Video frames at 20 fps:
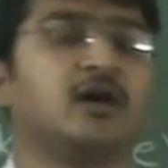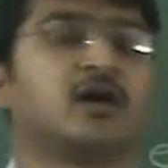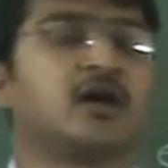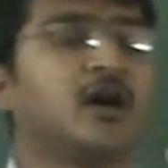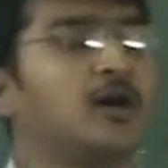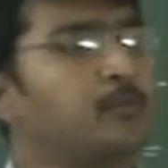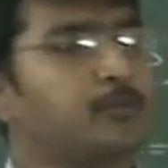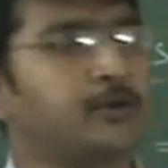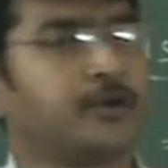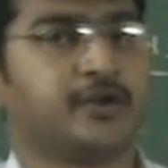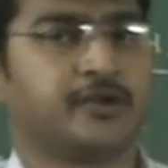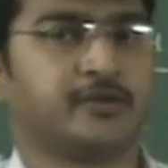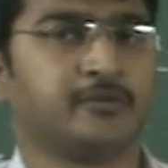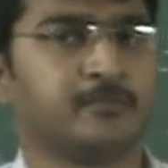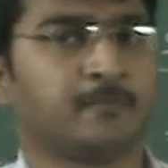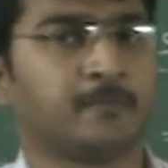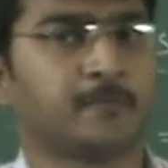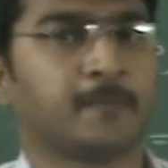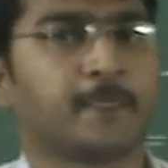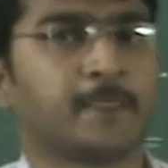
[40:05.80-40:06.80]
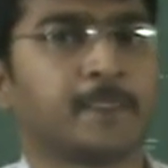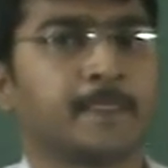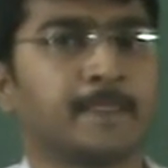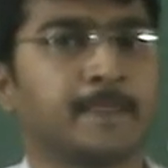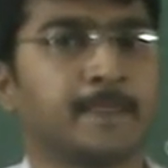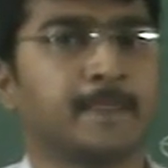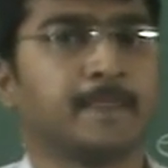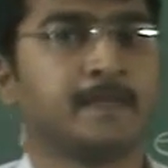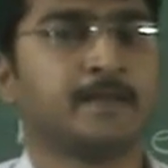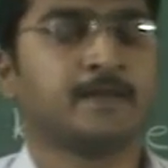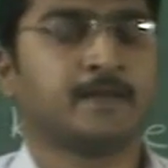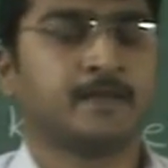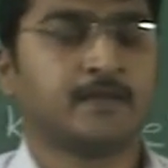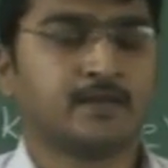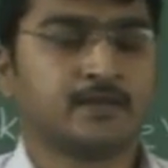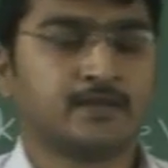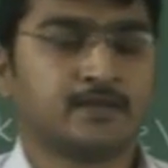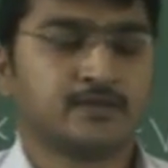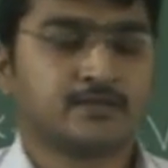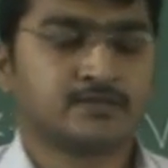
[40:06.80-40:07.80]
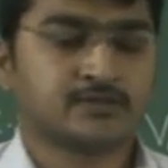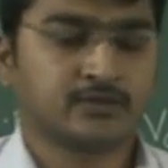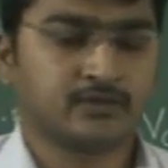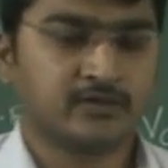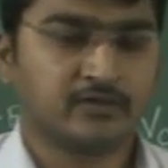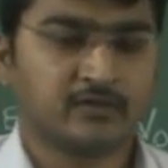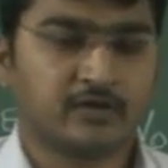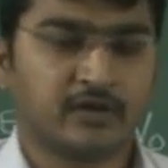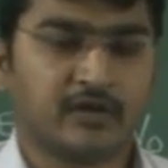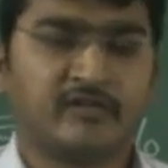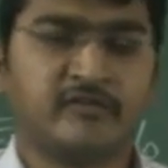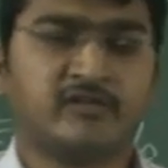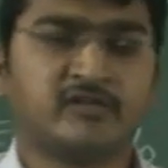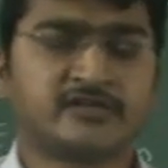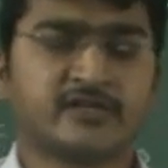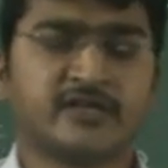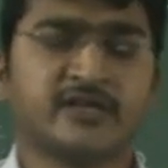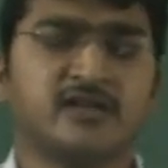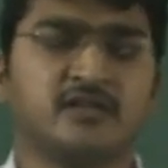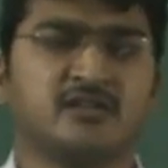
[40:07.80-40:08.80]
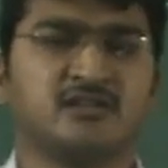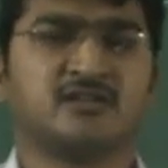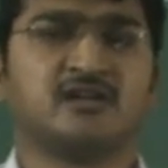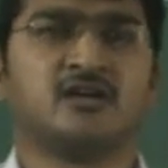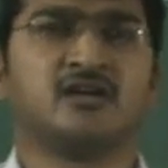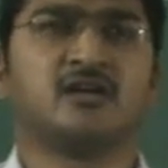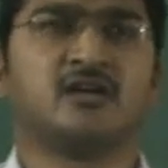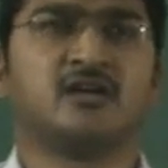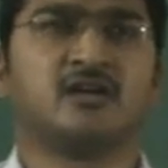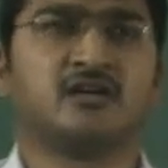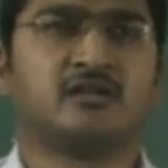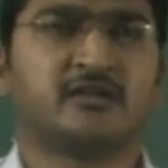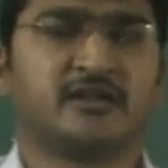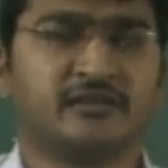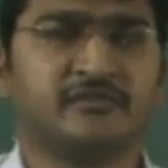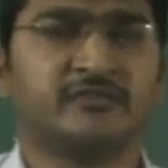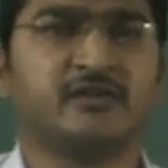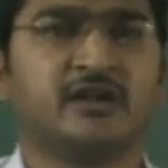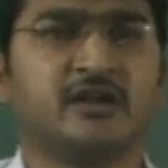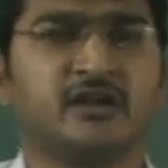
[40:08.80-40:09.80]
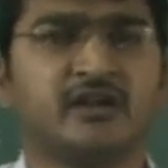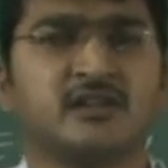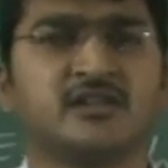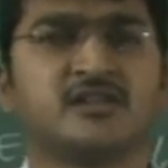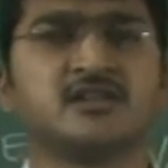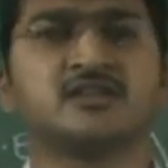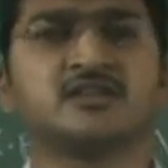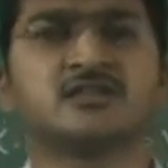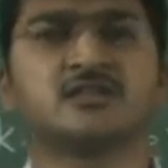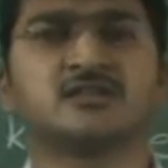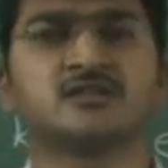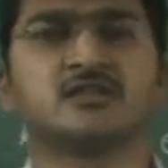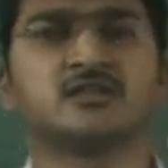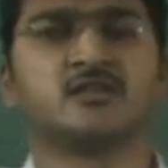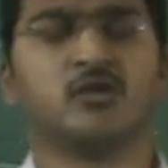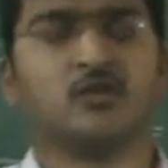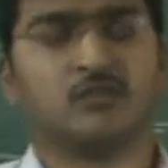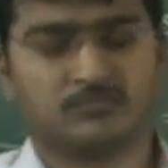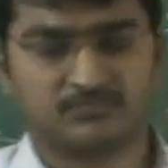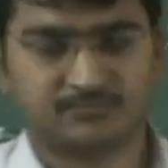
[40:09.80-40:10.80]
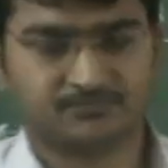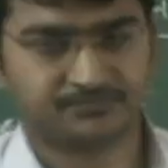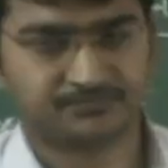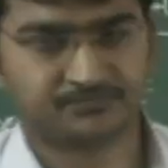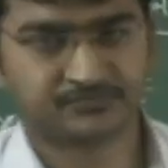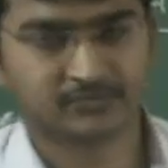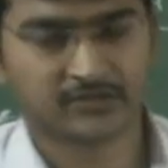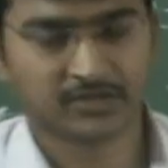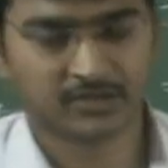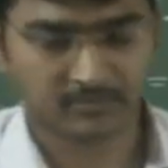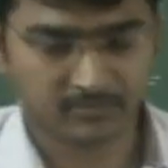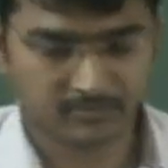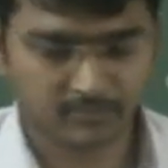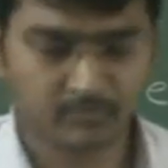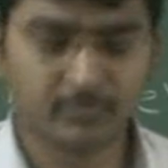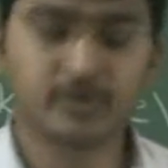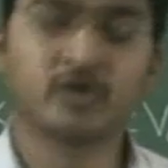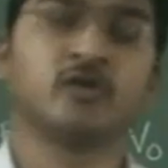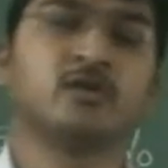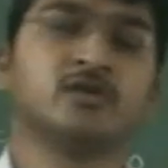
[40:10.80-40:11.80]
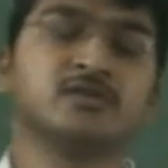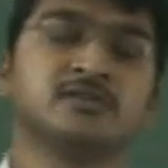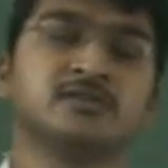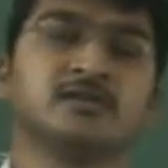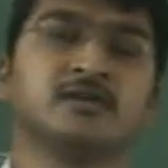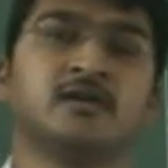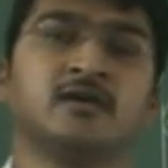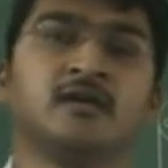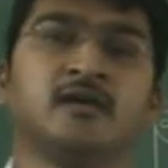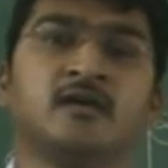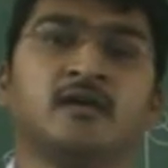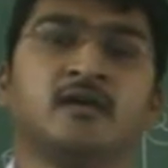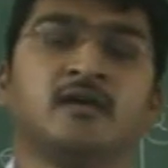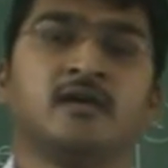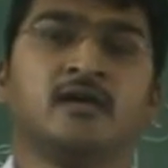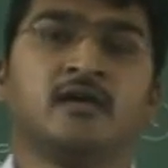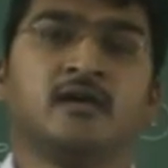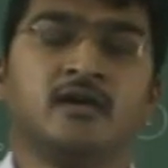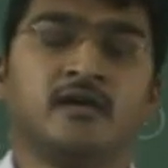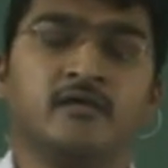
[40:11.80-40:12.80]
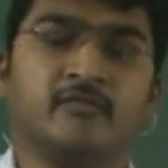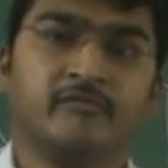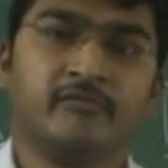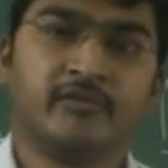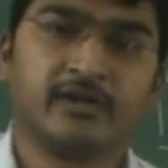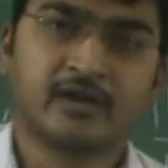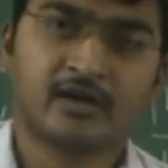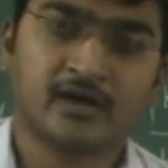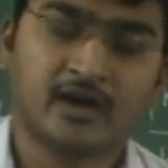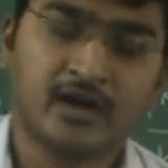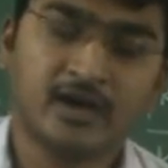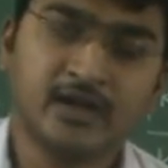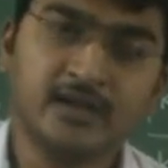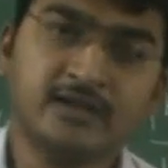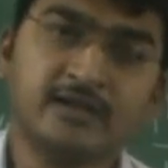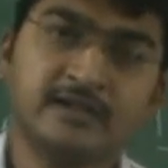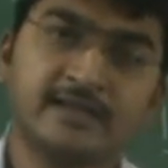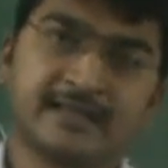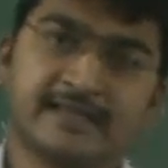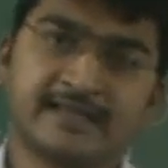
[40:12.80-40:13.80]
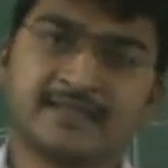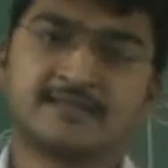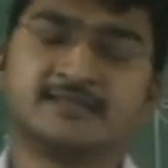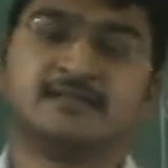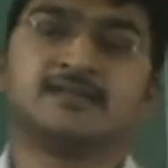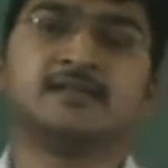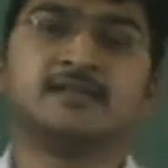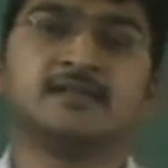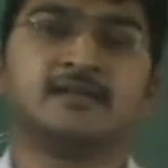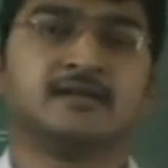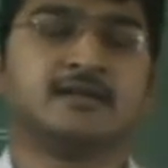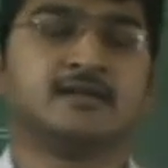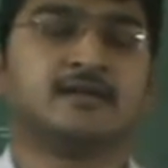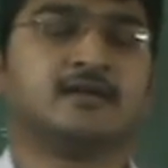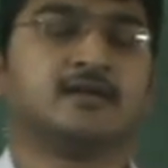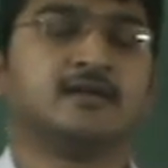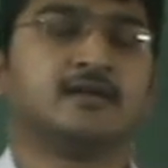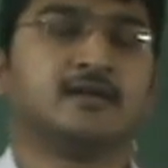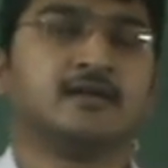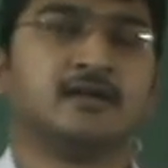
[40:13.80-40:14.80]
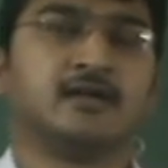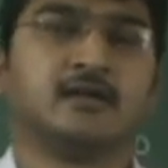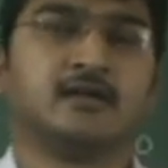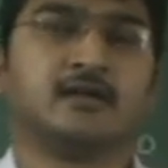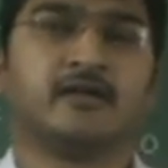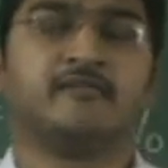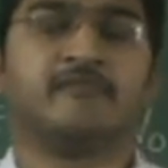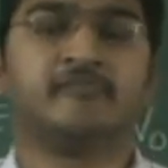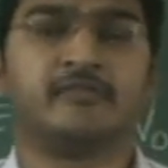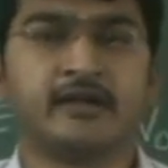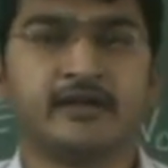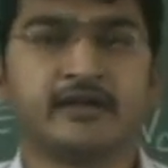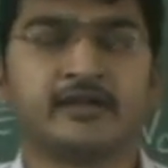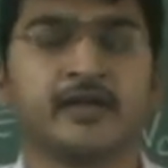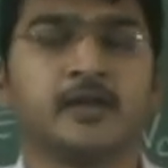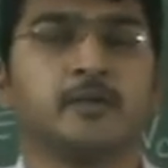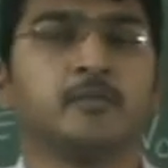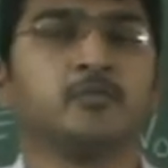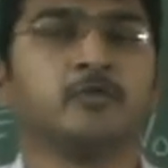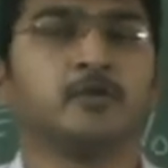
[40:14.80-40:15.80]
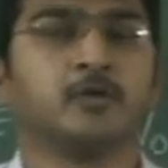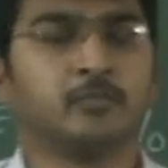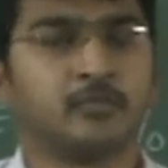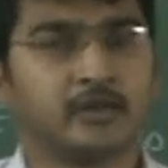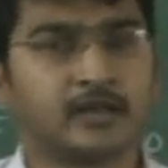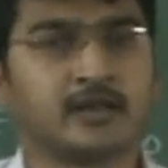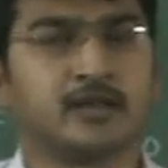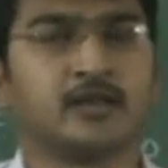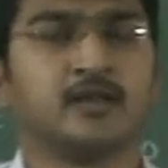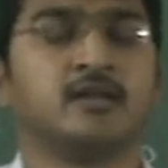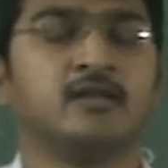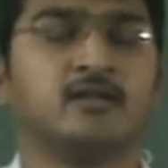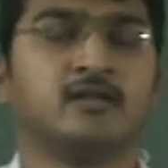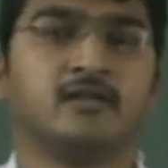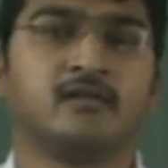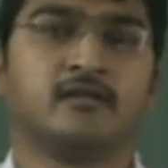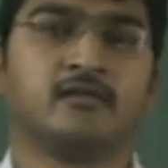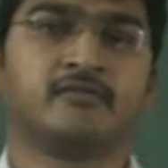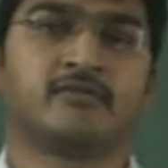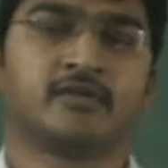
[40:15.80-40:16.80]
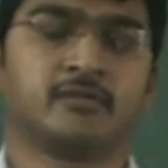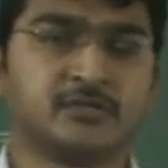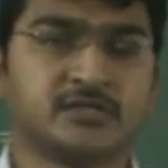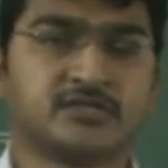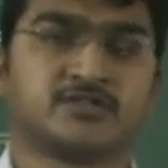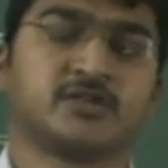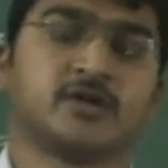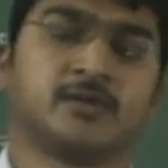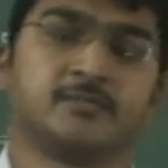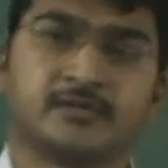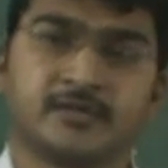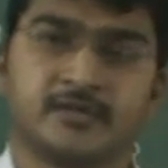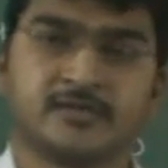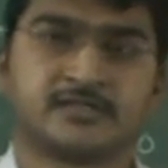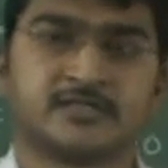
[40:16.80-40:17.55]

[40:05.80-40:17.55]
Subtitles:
competitive? So I would say definitely it is no, because we can't guess that every time numerical from this chapter.